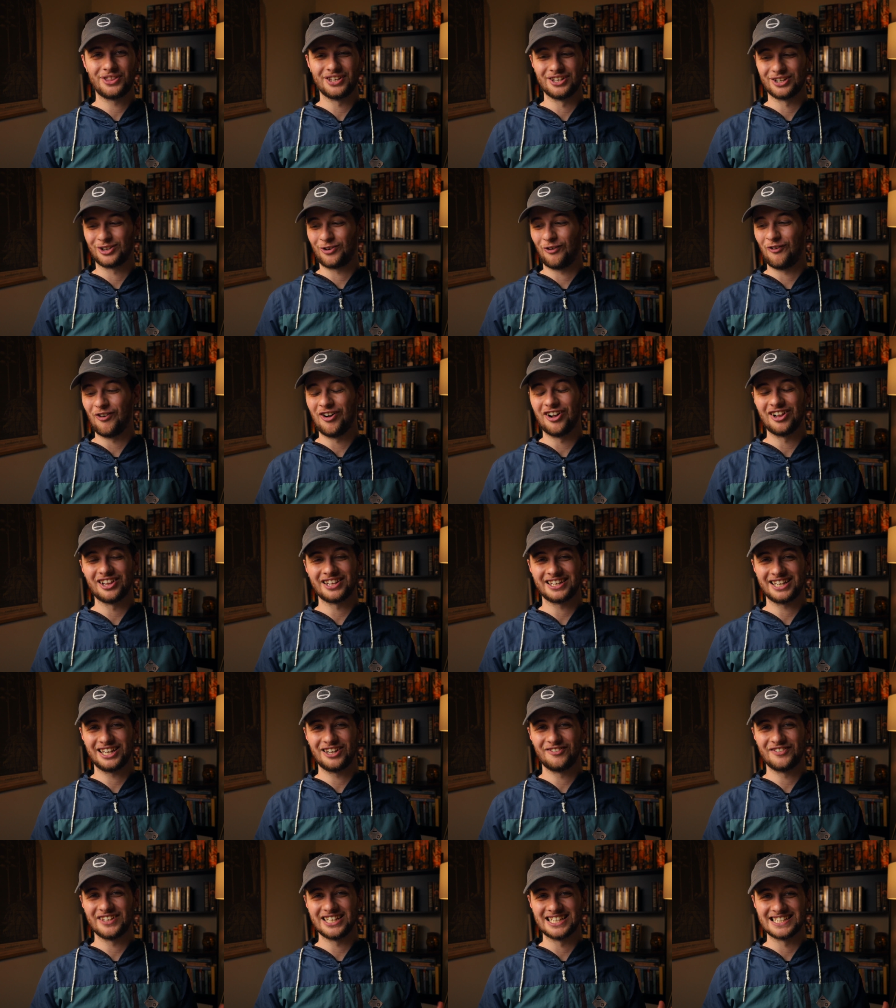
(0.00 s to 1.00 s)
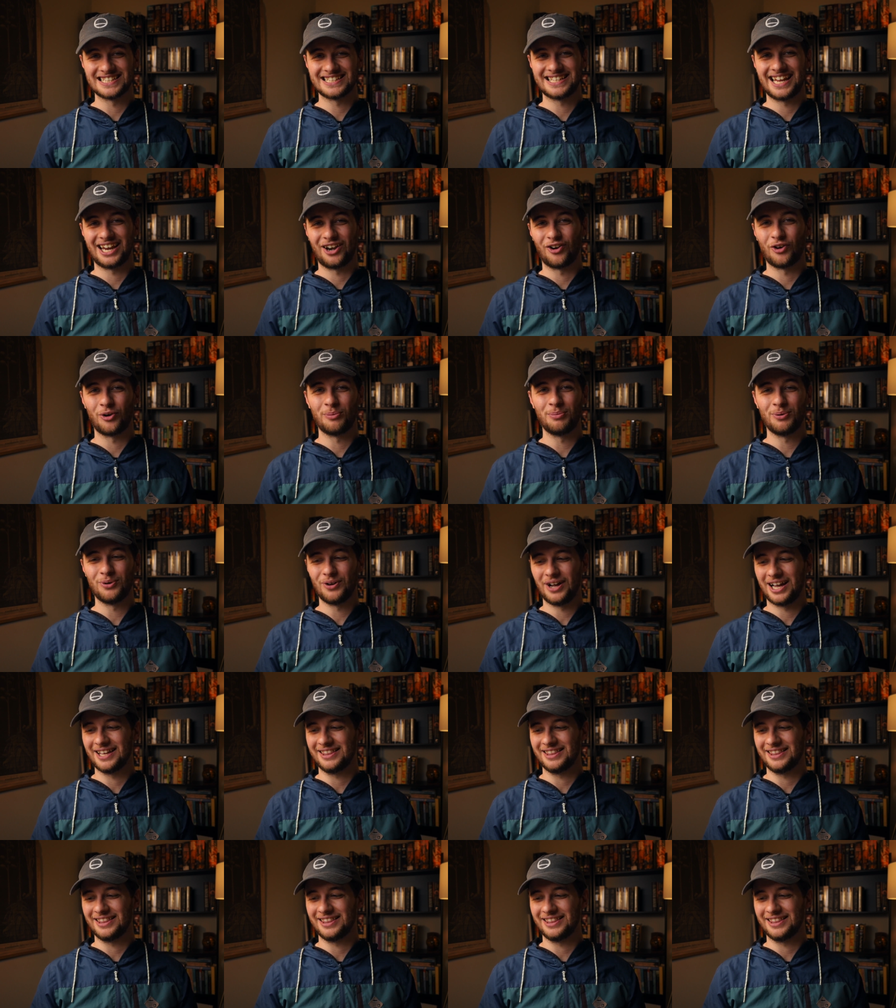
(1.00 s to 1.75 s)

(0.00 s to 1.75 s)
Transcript: The quality of it is terrible.